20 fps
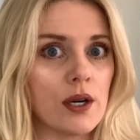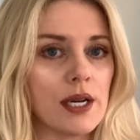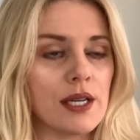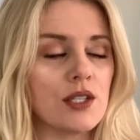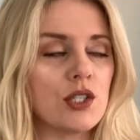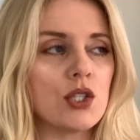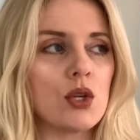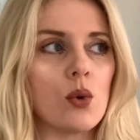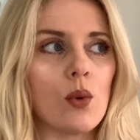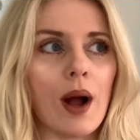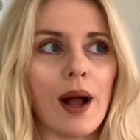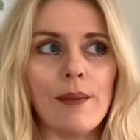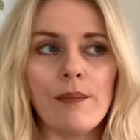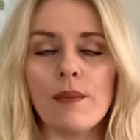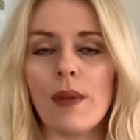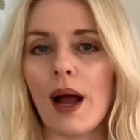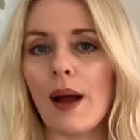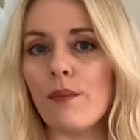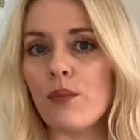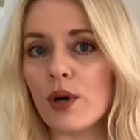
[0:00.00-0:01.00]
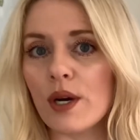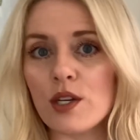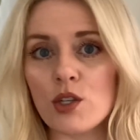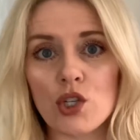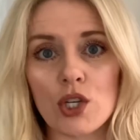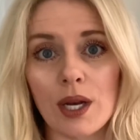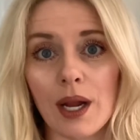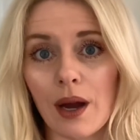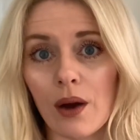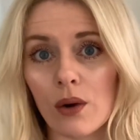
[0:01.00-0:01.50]
And so I'm
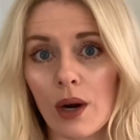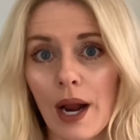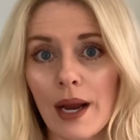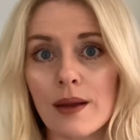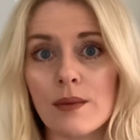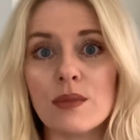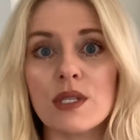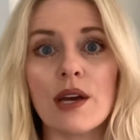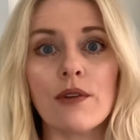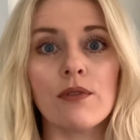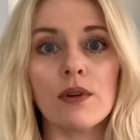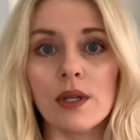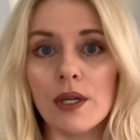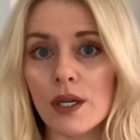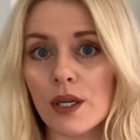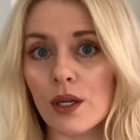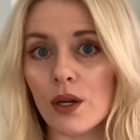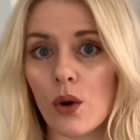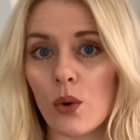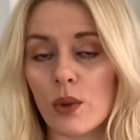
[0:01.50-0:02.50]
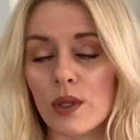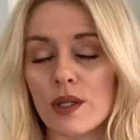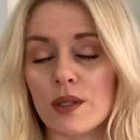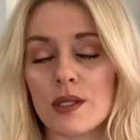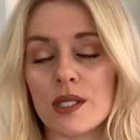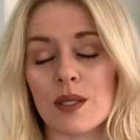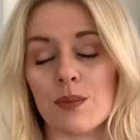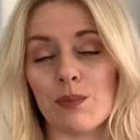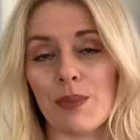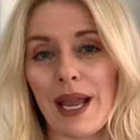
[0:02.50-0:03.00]
branching out. I am definitely gonna go with
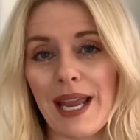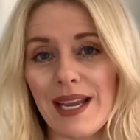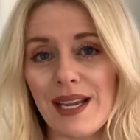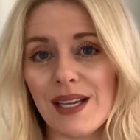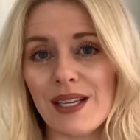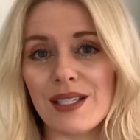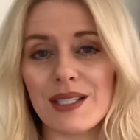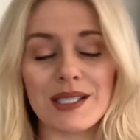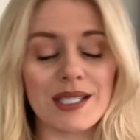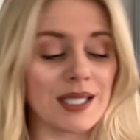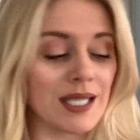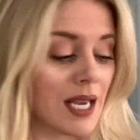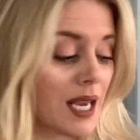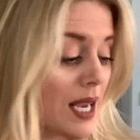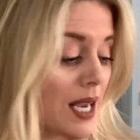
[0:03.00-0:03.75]
some pants,